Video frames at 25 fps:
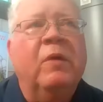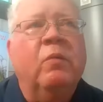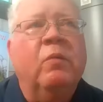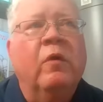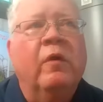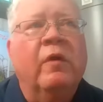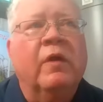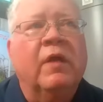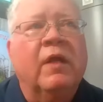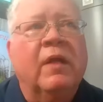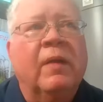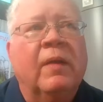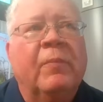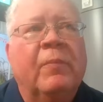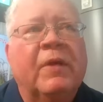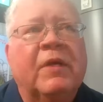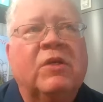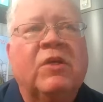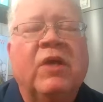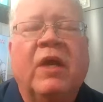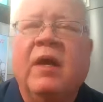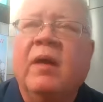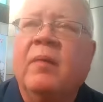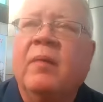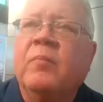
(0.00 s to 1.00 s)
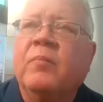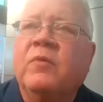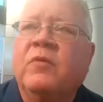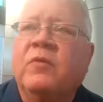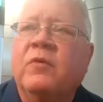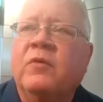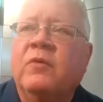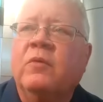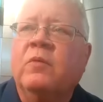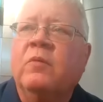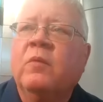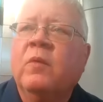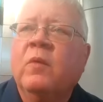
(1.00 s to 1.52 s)
be World Olympic champ,
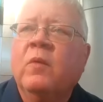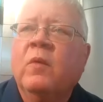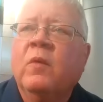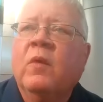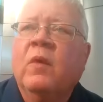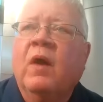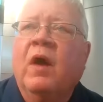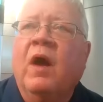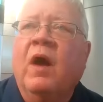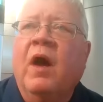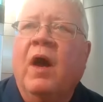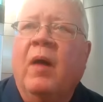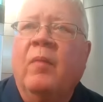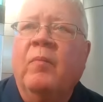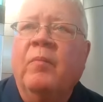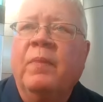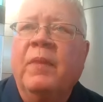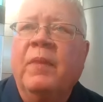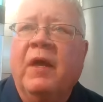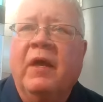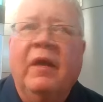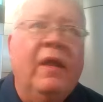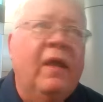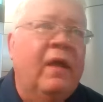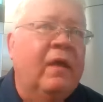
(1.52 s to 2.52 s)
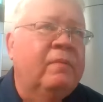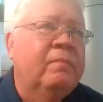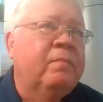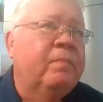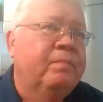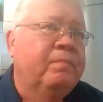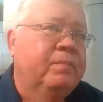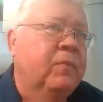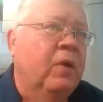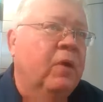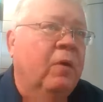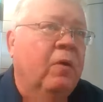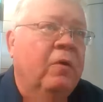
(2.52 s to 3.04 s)
too. And
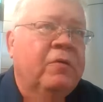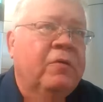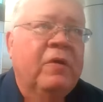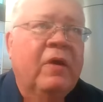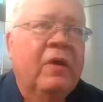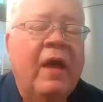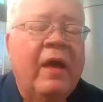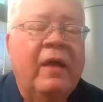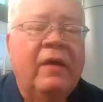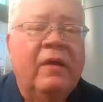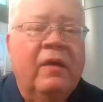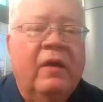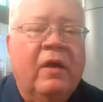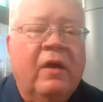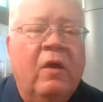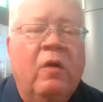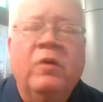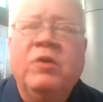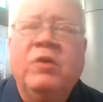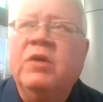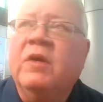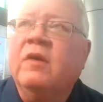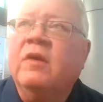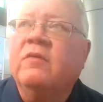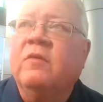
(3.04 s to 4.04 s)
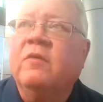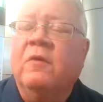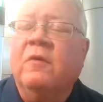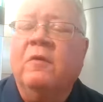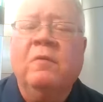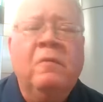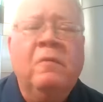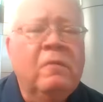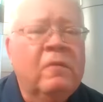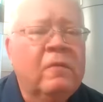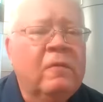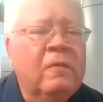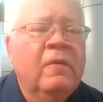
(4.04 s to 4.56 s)
also got into coaching,
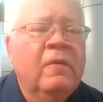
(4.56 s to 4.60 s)
too.